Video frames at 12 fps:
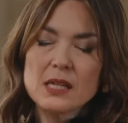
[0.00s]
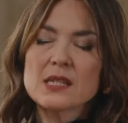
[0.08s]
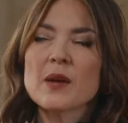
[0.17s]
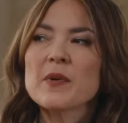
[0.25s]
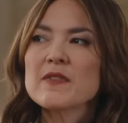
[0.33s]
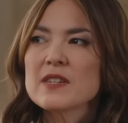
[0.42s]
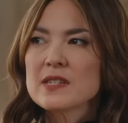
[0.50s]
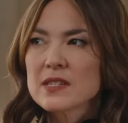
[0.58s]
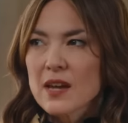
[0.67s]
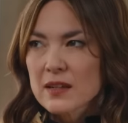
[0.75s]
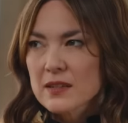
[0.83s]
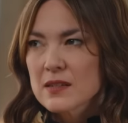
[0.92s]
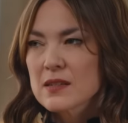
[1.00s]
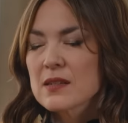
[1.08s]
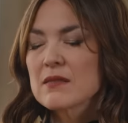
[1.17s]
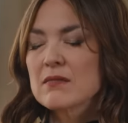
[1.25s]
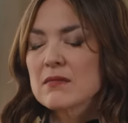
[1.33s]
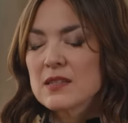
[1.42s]
Some of these texts
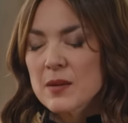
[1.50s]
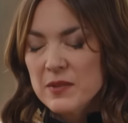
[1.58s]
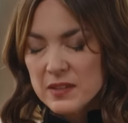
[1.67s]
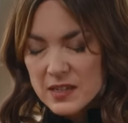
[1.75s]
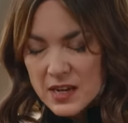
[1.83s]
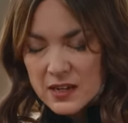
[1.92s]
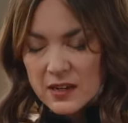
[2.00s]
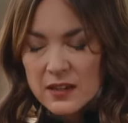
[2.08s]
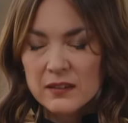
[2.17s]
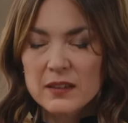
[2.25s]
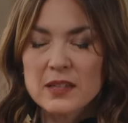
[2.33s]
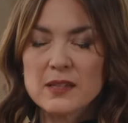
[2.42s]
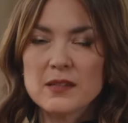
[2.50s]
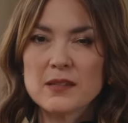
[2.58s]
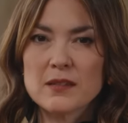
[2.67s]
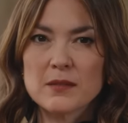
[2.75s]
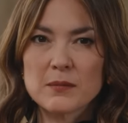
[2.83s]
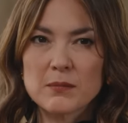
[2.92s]
and some of the data
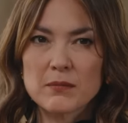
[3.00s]
is